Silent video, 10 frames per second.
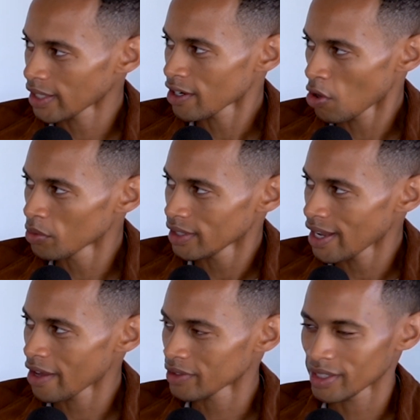like holding it
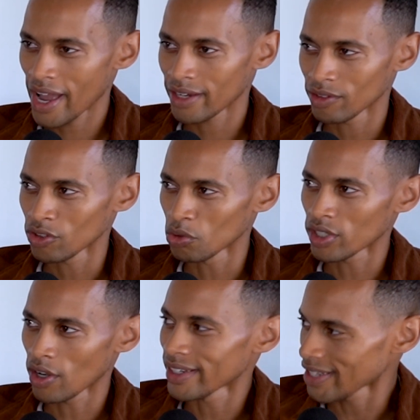down, they're not
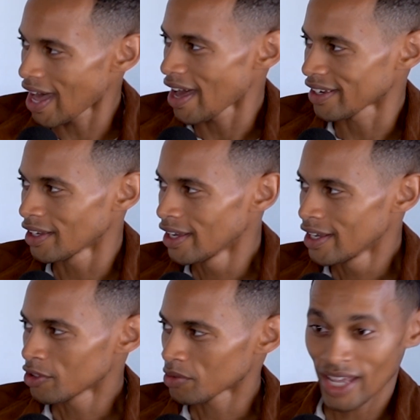usually online
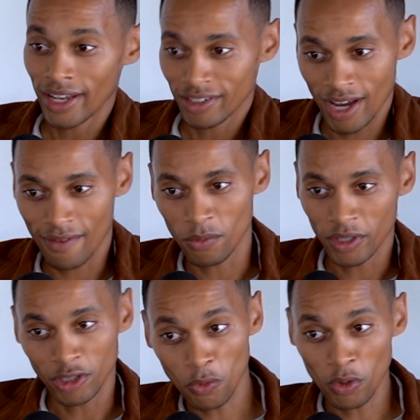selling to
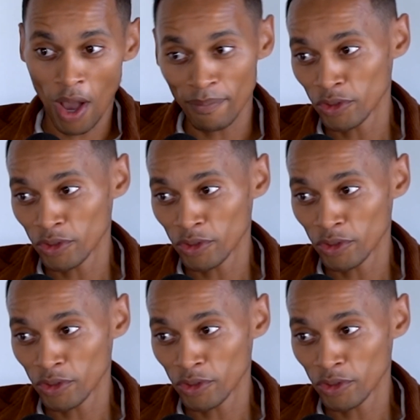everyone, look what I'm